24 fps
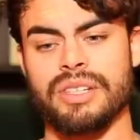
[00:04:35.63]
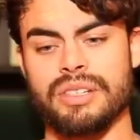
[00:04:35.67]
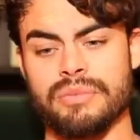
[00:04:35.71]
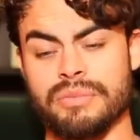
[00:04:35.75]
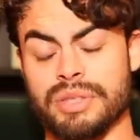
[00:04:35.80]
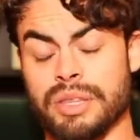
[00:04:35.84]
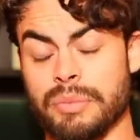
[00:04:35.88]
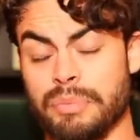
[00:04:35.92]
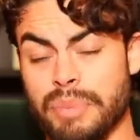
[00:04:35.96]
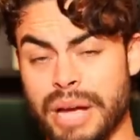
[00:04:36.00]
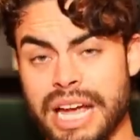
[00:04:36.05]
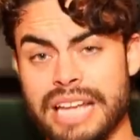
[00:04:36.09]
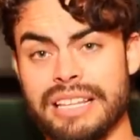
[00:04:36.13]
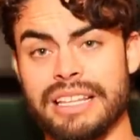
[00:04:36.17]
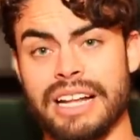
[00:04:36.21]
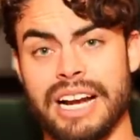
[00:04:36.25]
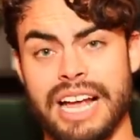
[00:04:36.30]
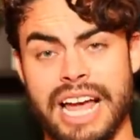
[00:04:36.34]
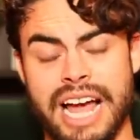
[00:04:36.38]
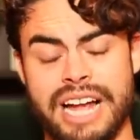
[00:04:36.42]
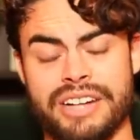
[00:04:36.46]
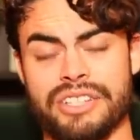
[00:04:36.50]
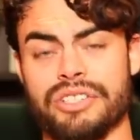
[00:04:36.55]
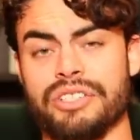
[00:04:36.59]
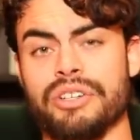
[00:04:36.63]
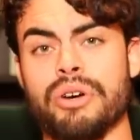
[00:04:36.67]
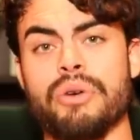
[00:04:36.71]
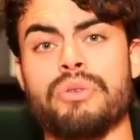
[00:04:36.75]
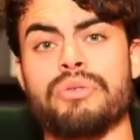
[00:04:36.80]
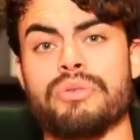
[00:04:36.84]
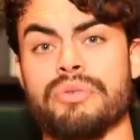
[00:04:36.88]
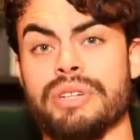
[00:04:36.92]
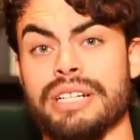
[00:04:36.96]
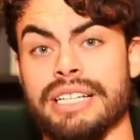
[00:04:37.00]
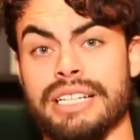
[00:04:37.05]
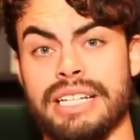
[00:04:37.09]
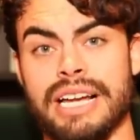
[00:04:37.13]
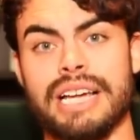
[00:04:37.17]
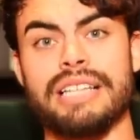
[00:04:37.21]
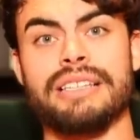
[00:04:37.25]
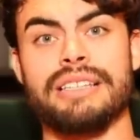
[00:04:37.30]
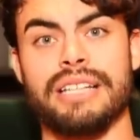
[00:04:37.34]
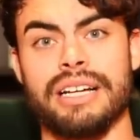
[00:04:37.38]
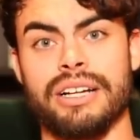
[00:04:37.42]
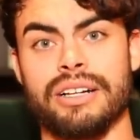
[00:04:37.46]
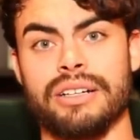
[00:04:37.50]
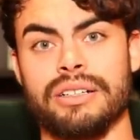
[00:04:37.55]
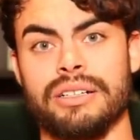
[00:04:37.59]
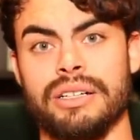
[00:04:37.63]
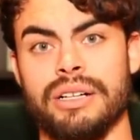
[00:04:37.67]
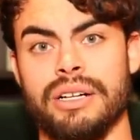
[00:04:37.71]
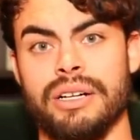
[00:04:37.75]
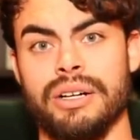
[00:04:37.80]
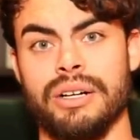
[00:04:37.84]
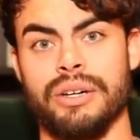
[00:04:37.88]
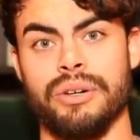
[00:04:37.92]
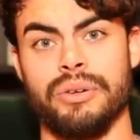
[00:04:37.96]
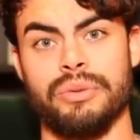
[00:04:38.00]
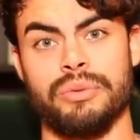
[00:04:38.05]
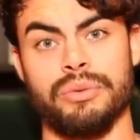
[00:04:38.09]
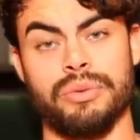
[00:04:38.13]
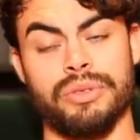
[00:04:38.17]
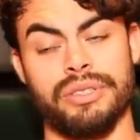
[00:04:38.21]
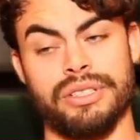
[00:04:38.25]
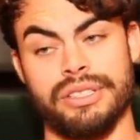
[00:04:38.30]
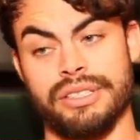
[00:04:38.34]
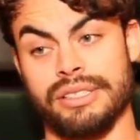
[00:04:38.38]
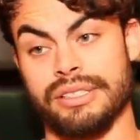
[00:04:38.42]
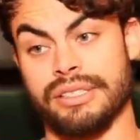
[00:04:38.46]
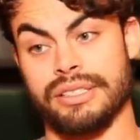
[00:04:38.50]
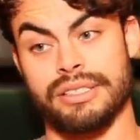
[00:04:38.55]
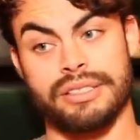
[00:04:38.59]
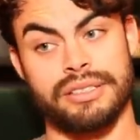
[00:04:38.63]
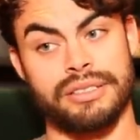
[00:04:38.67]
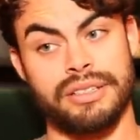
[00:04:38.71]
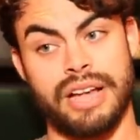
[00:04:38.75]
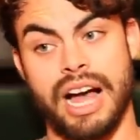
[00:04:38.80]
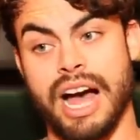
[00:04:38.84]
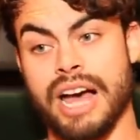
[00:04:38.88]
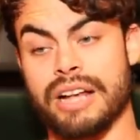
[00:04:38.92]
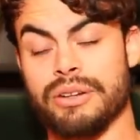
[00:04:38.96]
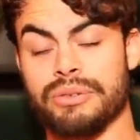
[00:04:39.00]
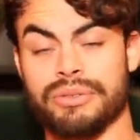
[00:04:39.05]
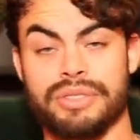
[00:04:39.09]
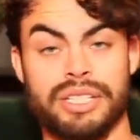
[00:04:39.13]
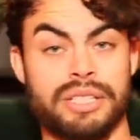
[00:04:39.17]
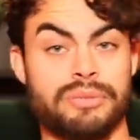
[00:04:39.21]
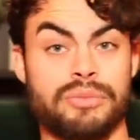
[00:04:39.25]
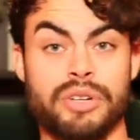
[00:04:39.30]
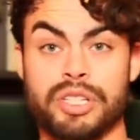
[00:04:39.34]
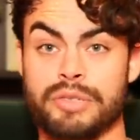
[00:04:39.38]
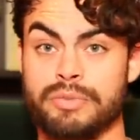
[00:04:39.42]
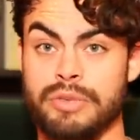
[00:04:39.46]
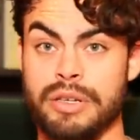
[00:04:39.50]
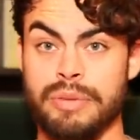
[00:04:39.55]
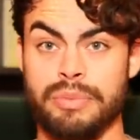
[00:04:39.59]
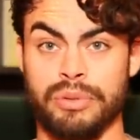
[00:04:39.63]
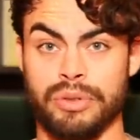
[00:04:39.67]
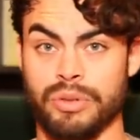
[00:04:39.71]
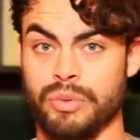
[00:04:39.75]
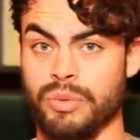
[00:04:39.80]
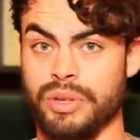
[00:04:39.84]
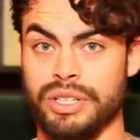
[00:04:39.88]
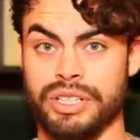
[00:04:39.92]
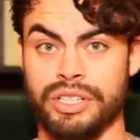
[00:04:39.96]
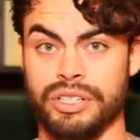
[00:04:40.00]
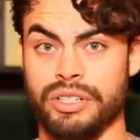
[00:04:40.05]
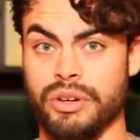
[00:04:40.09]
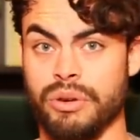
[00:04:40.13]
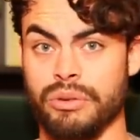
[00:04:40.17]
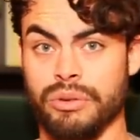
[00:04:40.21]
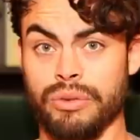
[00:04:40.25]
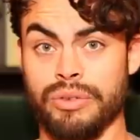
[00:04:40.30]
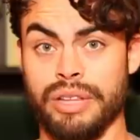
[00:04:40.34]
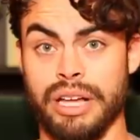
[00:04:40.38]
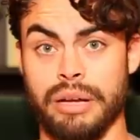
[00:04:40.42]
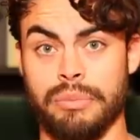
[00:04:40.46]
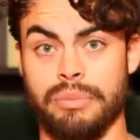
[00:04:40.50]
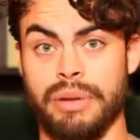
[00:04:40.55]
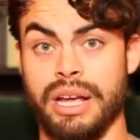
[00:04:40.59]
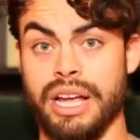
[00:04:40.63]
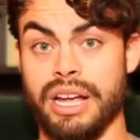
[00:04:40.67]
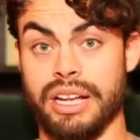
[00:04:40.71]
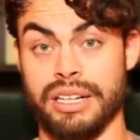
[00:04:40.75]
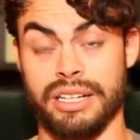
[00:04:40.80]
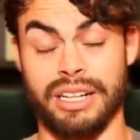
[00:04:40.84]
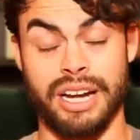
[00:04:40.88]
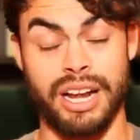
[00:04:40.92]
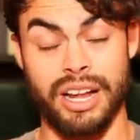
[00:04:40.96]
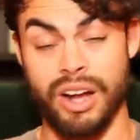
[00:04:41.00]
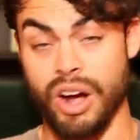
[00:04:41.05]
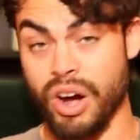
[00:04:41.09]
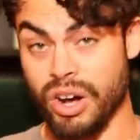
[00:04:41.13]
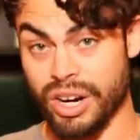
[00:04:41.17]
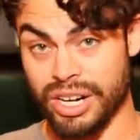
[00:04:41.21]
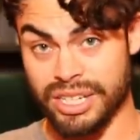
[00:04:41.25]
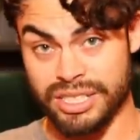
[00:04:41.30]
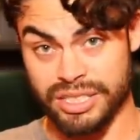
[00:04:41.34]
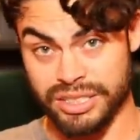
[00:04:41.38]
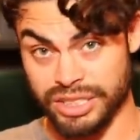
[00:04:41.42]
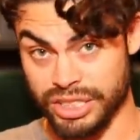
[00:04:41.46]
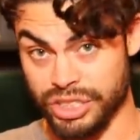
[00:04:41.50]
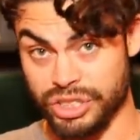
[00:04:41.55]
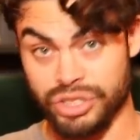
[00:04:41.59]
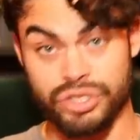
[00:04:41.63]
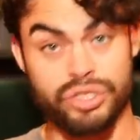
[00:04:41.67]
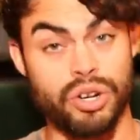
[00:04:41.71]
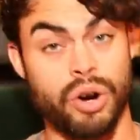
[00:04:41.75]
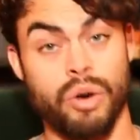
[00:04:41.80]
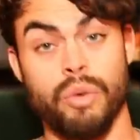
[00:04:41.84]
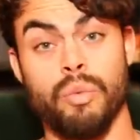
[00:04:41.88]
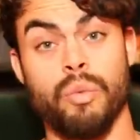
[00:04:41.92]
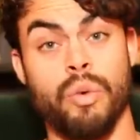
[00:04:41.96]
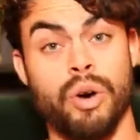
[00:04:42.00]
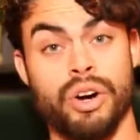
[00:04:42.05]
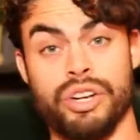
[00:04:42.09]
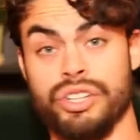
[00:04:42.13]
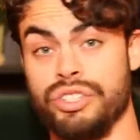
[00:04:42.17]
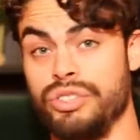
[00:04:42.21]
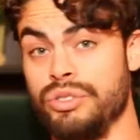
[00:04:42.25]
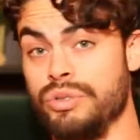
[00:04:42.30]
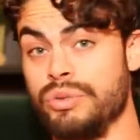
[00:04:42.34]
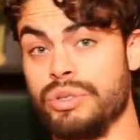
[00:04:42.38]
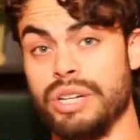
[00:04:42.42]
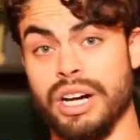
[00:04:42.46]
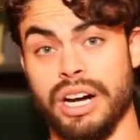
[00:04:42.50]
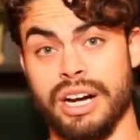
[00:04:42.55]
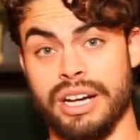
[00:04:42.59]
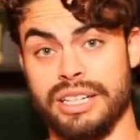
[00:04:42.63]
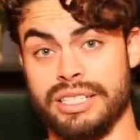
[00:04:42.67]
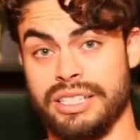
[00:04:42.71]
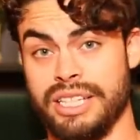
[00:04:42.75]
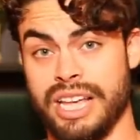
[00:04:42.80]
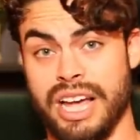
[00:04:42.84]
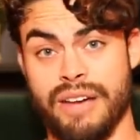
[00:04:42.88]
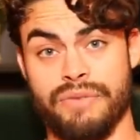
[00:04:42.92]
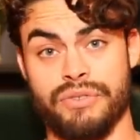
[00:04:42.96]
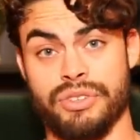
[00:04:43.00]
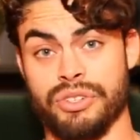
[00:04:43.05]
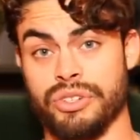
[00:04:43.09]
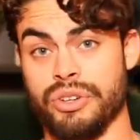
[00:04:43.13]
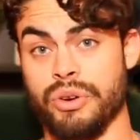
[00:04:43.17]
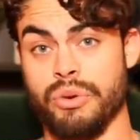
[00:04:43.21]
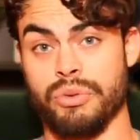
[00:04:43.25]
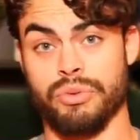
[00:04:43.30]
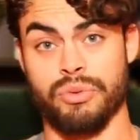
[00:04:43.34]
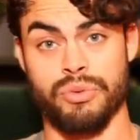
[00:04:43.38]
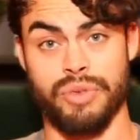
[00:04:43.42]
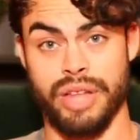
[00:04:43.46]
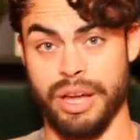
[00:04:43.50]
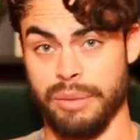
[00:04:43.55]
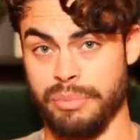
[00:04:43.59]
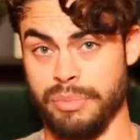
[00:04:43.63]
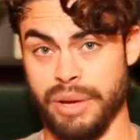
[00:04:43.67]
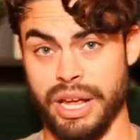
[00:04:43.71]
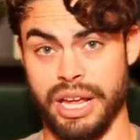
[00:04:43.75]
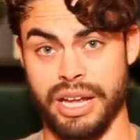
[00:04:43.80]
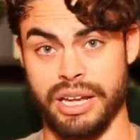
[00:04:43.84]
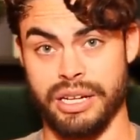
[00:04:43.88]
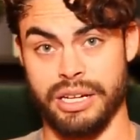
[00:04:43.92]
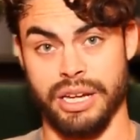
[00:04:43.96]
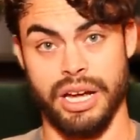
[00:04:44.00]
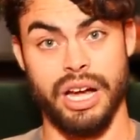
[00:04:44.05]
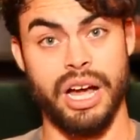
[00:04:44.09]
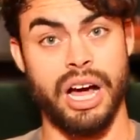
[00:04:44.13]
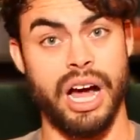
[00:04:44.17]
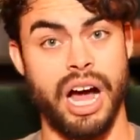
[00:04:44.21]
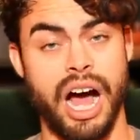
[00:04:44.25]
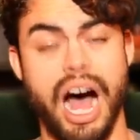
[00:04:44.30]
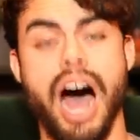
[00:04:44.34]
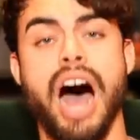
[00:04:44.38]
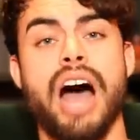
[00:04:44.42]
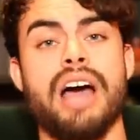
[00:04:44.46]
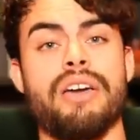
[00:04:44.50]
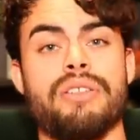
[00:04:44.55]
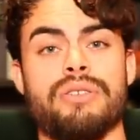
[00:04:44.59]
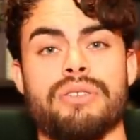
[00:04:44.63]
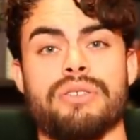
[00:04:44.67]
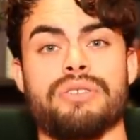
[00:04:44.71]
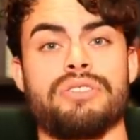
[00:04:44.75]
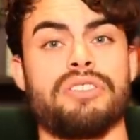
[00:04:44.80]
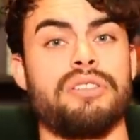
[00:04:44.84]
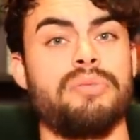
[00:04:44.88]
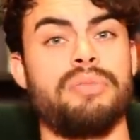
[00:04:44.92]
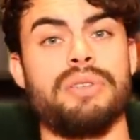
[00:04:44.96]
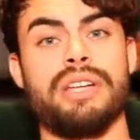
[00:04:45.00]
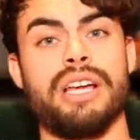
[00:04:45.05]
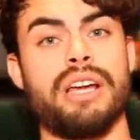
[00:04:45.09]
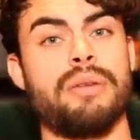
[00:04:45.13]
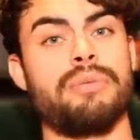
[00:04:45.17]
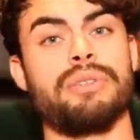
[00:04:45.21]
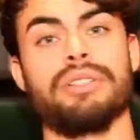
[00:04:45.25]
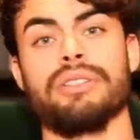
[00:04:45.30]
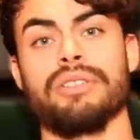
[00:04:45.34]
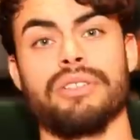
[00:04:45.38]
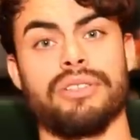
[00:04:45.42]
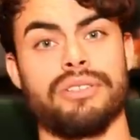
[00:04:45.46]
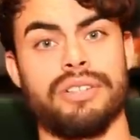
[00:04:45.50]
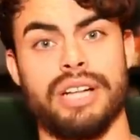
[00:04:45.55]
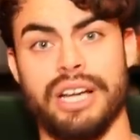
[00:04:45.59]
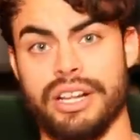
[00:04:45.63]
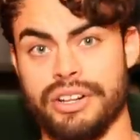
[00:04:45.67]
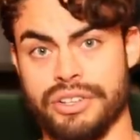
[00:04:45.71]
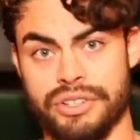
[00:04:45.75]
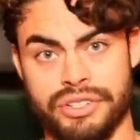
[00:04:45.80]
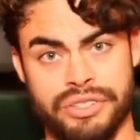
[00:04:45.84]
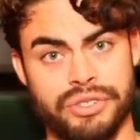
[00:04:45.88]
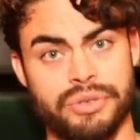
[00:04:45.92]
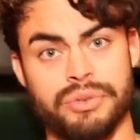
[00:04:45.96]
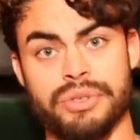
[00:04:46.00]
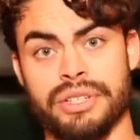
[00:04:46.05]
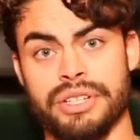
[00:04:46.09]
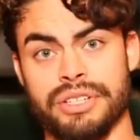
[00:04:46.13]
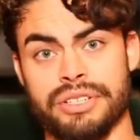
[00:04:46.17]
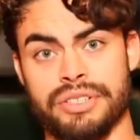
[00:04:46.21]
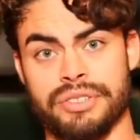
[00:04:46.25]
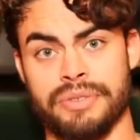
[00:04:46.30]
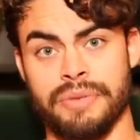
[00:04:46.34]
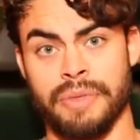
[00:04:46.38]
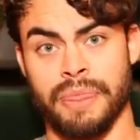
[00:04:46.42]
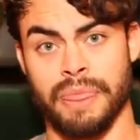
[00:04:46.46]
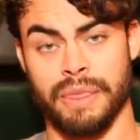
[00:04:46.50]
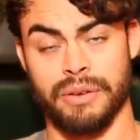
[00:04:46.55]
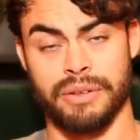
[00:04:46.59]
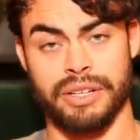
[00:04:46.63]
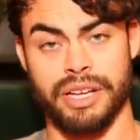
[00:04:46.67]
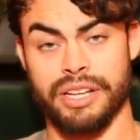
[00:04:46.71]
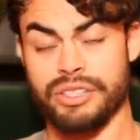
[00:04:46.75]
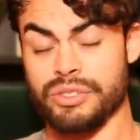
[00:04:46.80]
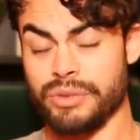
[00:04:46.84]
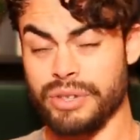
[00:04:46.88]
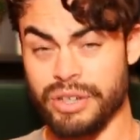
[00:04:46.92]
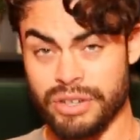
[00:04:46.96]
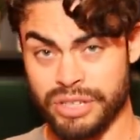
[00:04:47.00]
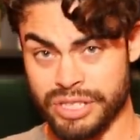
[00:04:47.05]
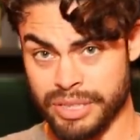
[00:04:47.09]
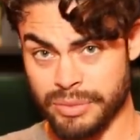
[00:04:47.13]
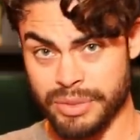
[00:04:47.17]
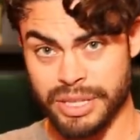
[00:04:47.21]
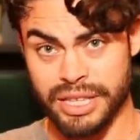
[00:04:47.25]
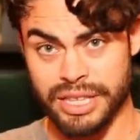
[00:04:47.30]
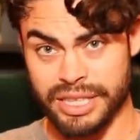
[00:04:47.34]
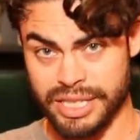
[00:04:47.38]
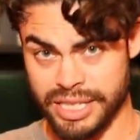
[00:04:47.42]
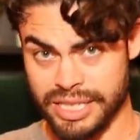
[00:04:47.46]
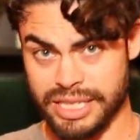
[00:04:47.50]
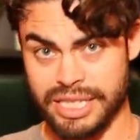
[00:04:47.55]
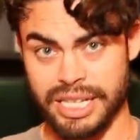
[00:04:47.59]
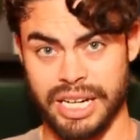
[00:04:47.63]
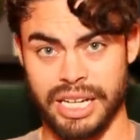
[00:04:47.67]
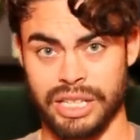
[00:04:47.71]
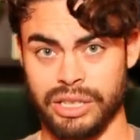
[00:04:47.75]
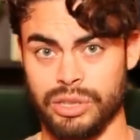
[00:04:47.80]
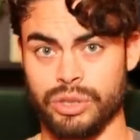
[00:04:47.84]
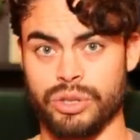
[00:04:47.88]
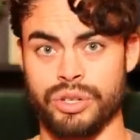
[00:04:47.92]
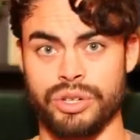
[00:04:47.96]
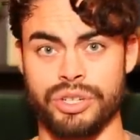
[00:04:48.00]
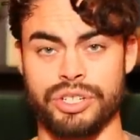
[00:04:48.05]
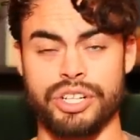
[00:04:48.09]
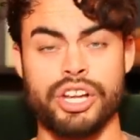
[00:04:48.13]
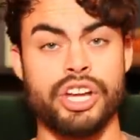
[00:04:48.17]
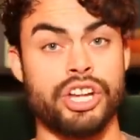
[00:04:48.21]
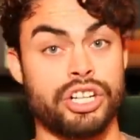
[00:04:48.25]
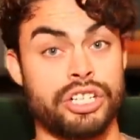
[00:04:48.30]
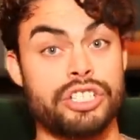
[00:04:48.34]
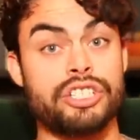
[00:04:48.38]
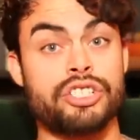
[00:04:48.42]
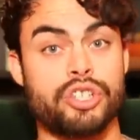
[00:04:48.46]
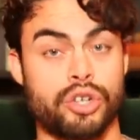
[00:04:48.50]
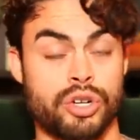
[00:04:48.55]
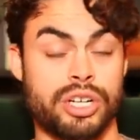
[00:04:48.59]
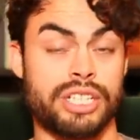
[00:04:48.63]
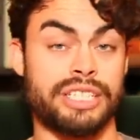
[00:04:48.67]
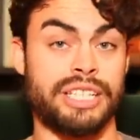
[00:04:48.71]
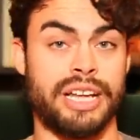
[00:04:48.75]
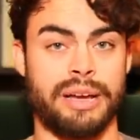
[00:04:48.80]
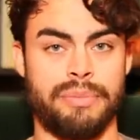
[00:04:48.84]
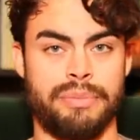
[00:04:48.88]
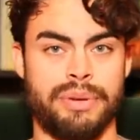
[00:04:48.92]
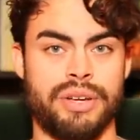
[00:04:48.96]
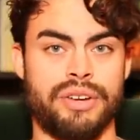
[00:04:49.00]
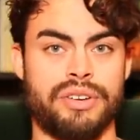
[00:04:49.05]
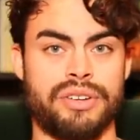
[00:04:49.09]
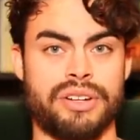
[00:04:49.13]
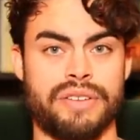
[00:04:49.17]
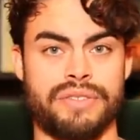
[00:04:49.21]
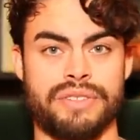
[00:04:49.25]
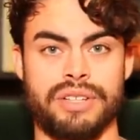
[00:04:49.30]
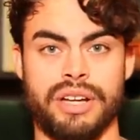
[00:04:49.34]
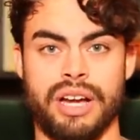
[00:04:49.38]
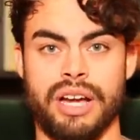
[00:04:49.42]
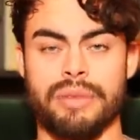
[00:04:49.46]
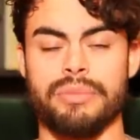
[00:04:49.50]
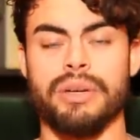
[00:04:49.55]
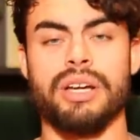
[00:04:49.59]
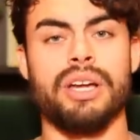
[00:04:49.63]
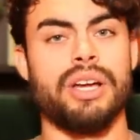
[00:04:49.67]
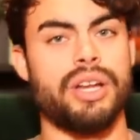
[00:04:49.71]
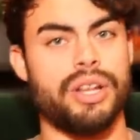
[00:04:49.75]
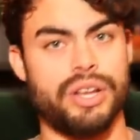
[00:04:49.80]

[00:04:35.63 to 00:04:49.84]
But the pain that I had to go through to get there was I don't think most people are willing to go through that pain. And I honestly don't want you guys to have to go through that pain either to be able to learn how to do this. Okay, so here's some of the things that I learned during that period of time.